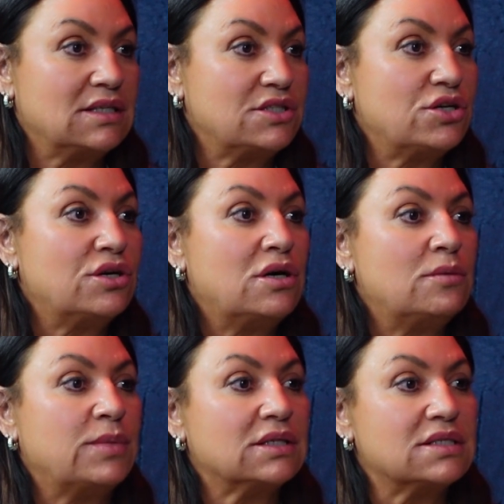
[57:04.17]
a
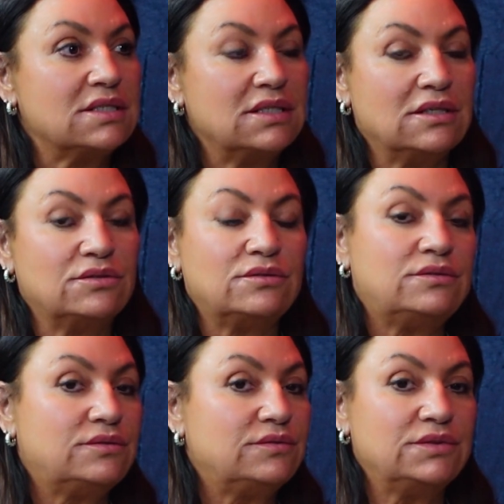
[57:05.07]
job. And,
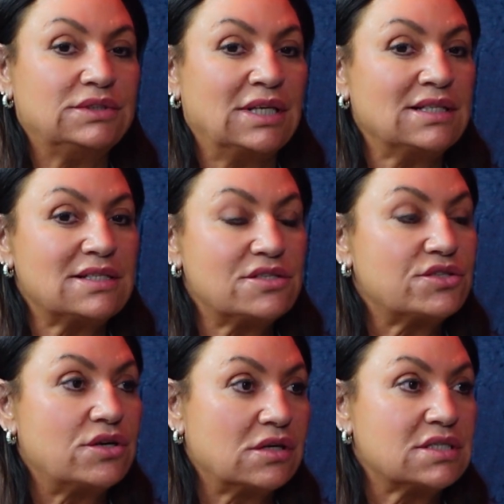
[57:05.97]
that's the
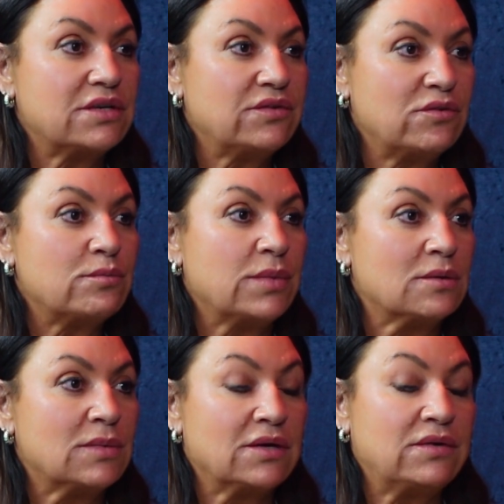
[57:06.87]
strongest I've ever been
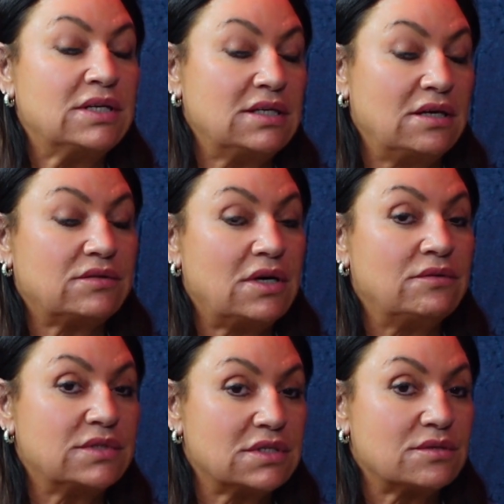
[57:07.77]
in my life. I didn't have
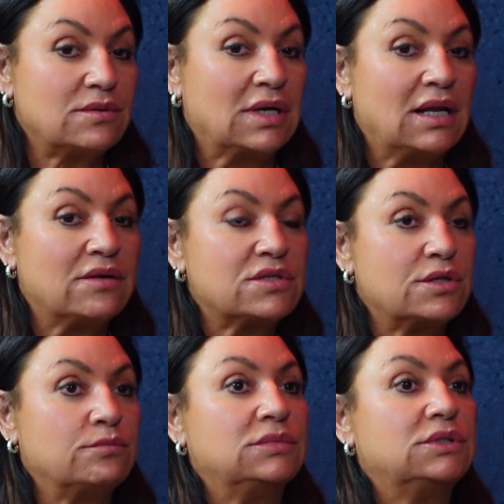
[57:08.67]
confidence when I left
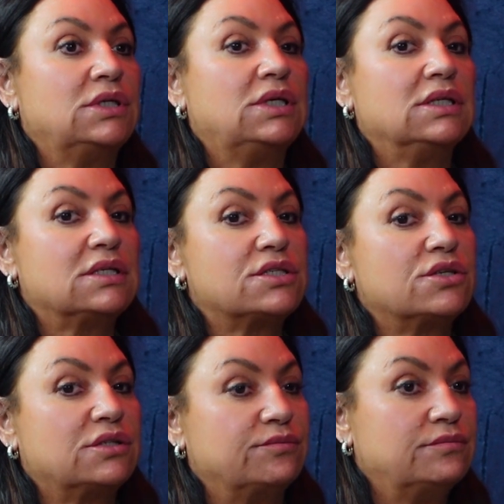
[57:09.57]
him. That
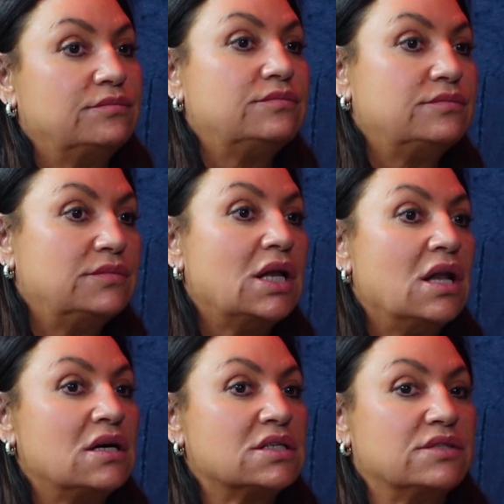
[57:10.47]
took a
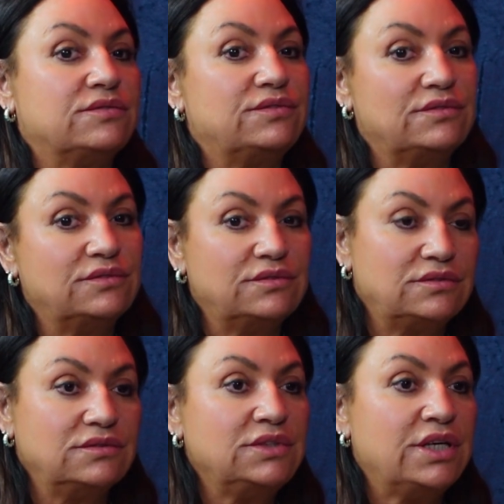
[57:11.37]
lot of
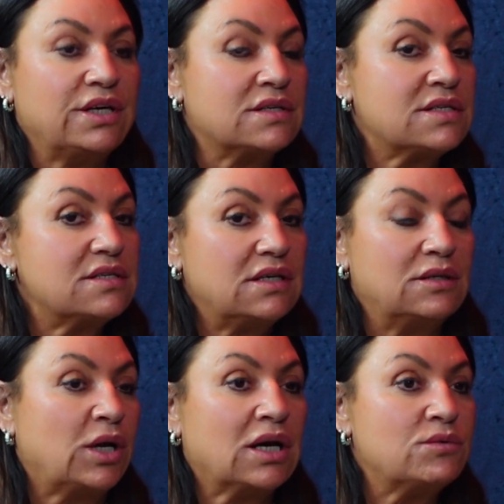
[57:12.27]
years. I
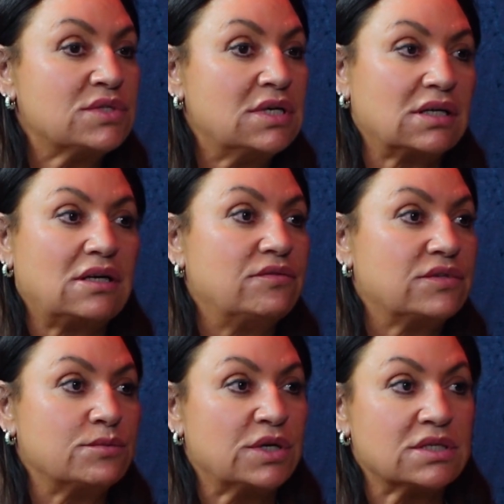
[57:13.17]
mean, I was not a
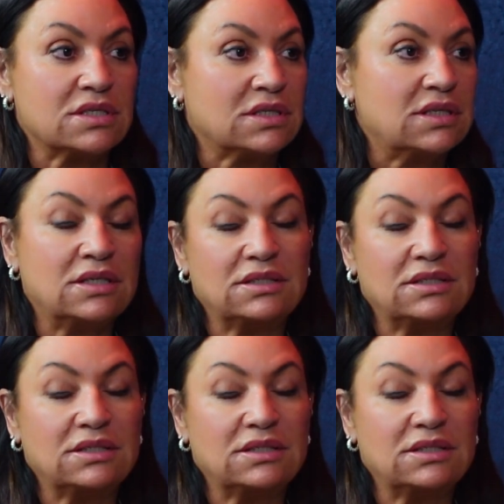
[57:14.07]
confident person.